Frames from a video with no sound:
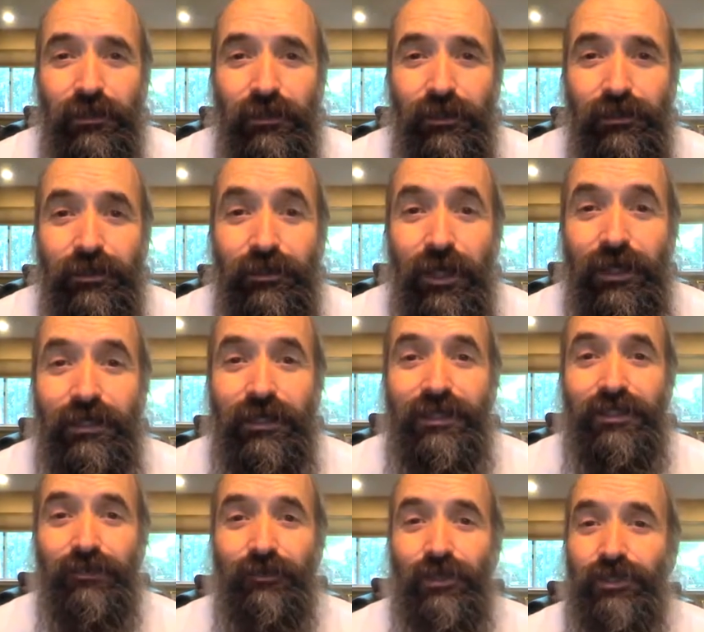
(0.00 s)
It's 9 days
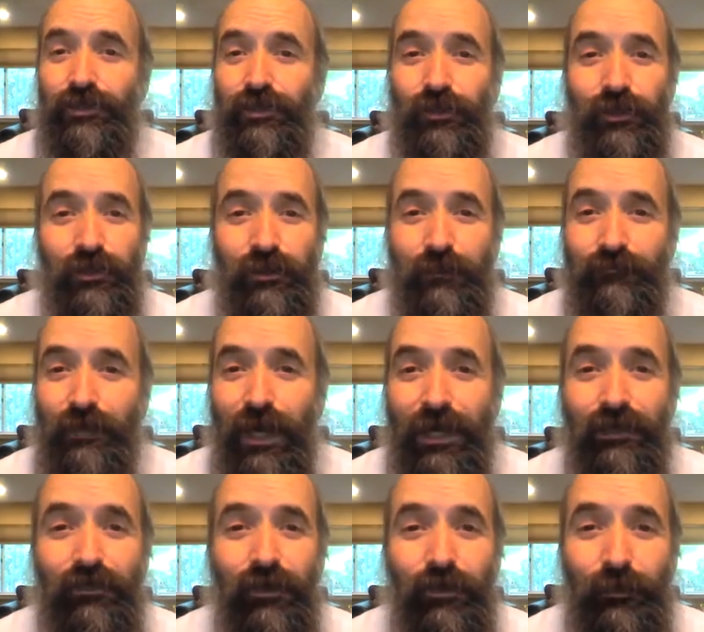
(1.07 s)
for Rosh Hashanah. I
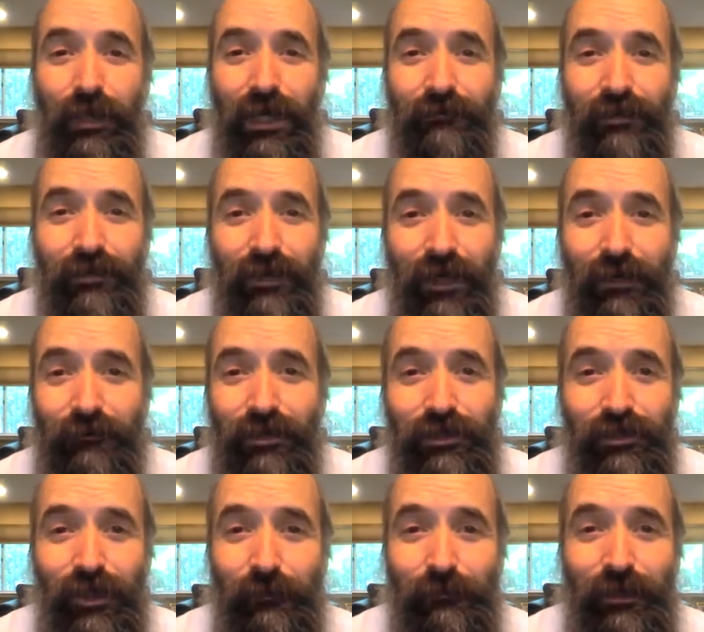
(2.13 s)
don't know that we have the time to
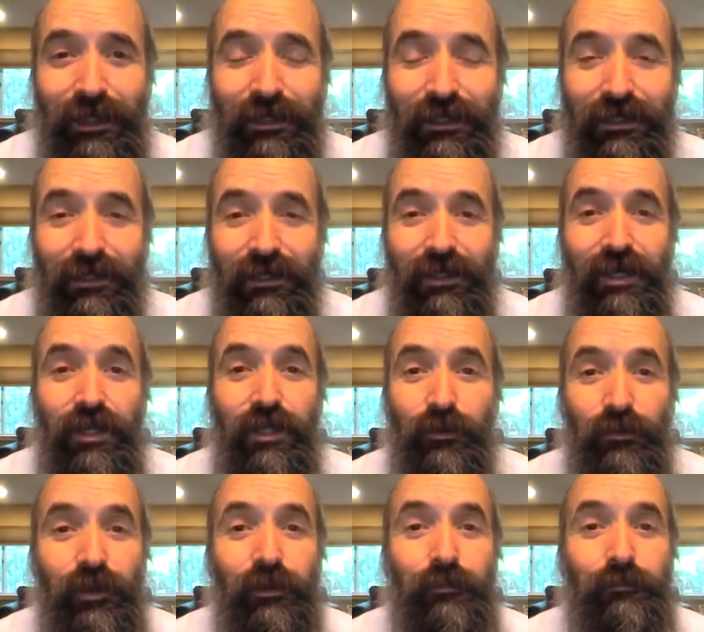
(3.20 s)
start bending the
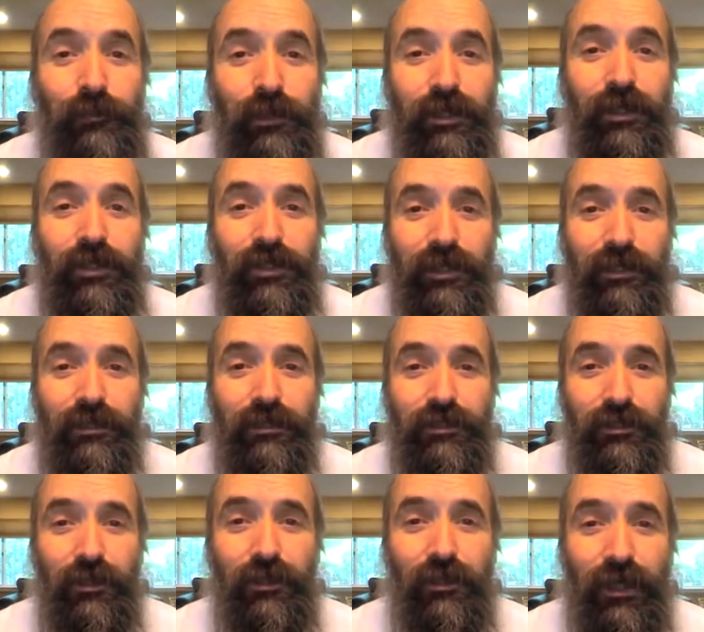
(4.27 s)
real big things in
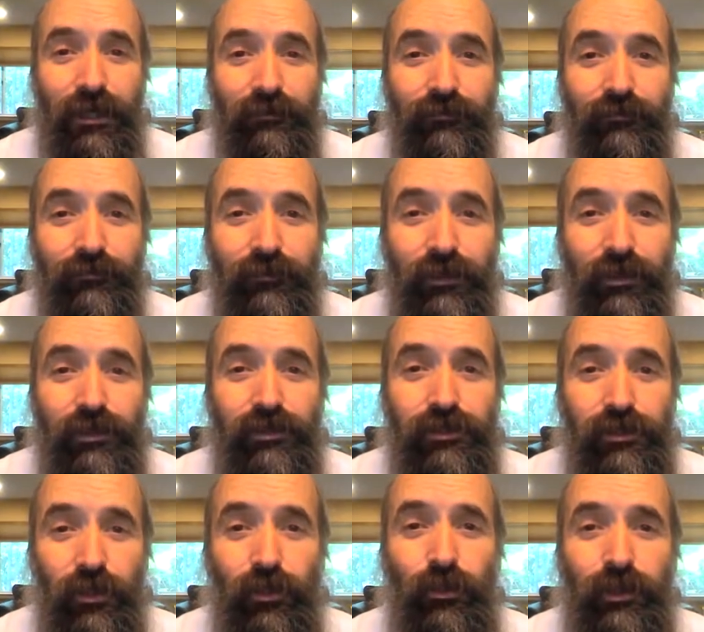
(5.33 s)
our life
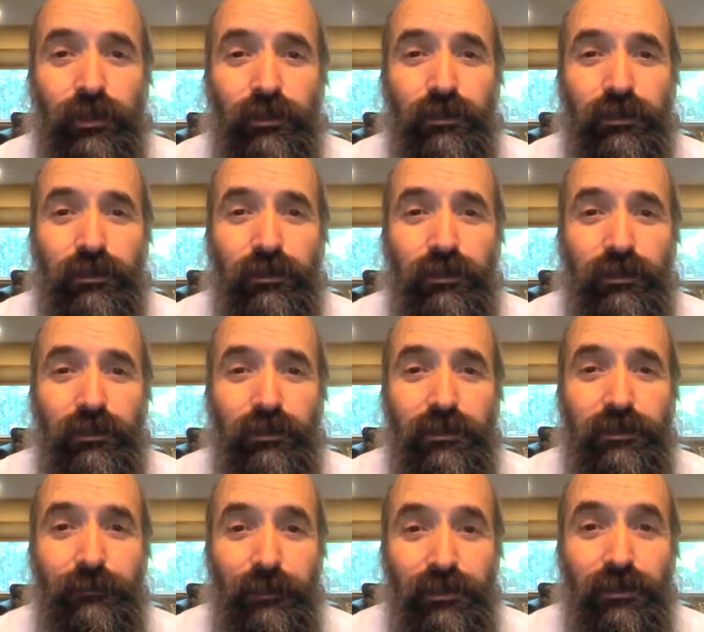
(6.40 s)
so quickly,
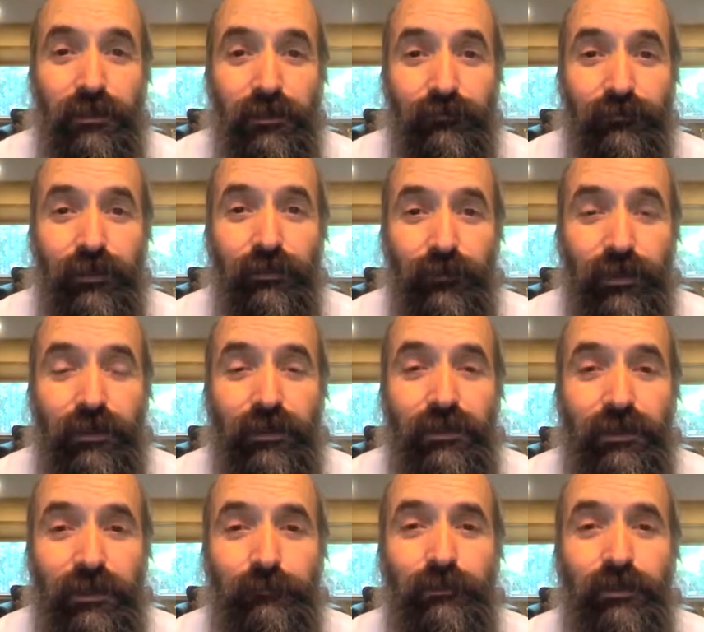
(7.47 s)
especially if they're really
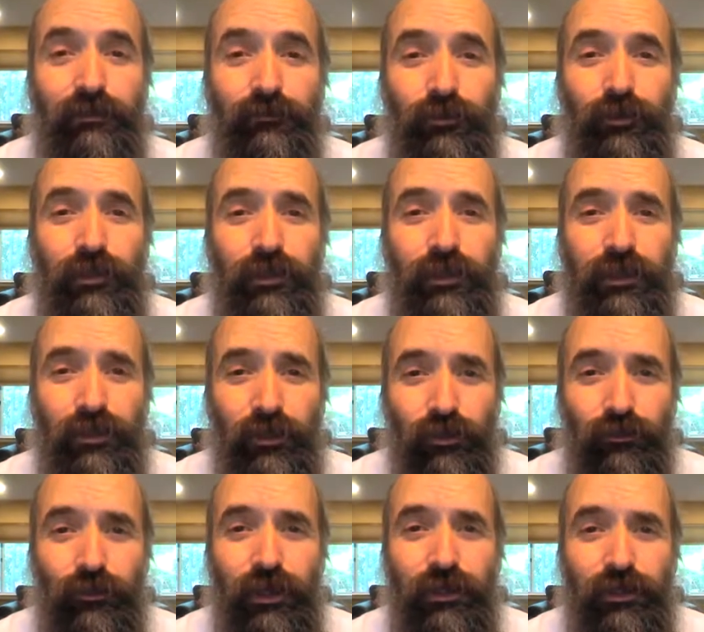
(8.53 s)
deeply rooted and
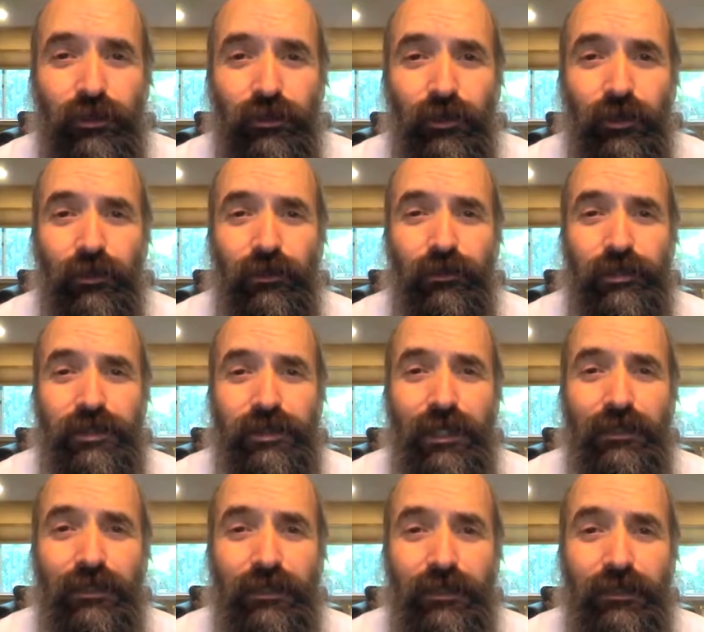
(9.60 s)
ingrained in our
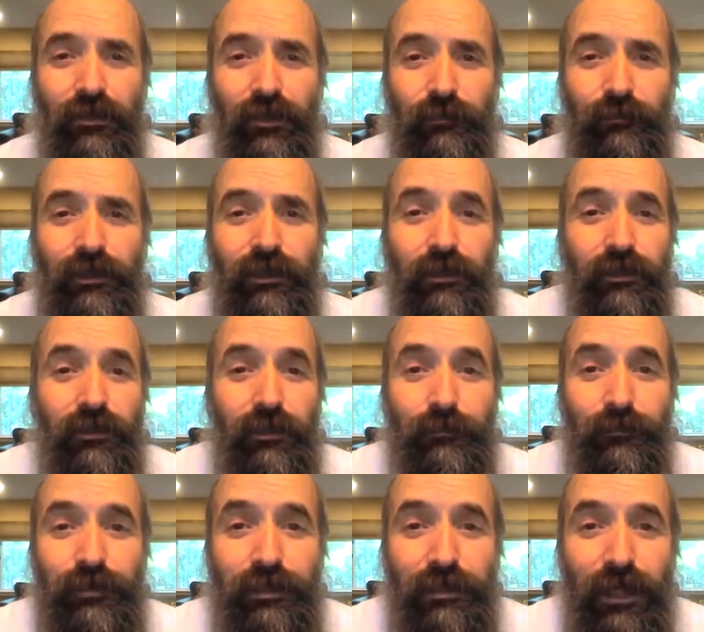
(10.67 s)
psyche, in our being, in our
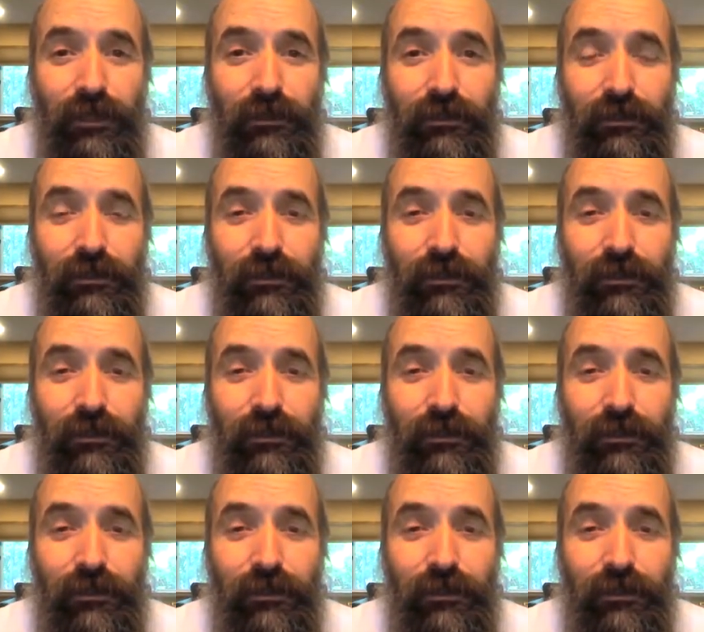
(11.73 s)
personality.